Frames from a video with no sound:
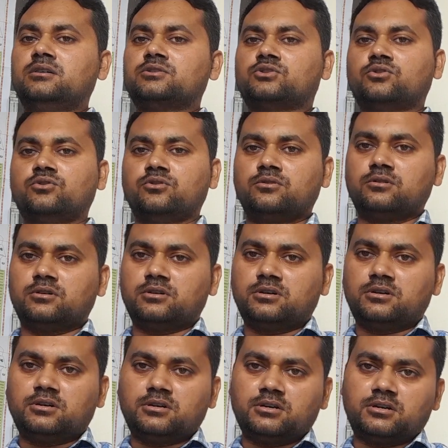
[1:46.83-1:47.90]
So
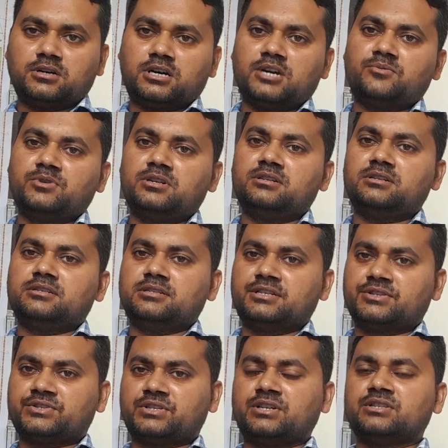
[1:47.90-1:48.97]
I will
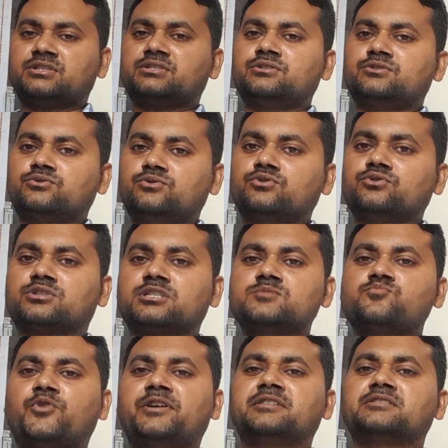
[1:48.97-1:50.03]
discuss 2 to 3
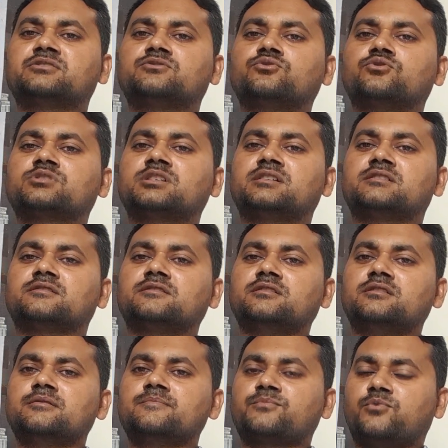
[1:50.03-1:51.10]
points. Those are
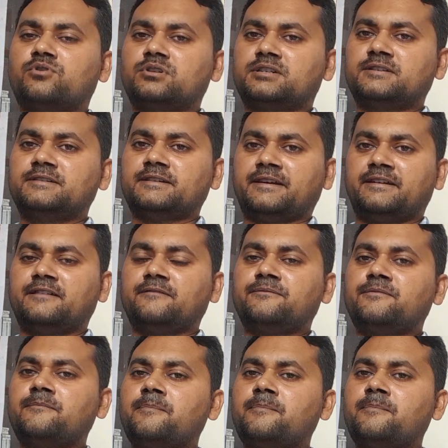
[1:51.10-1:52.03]
important enough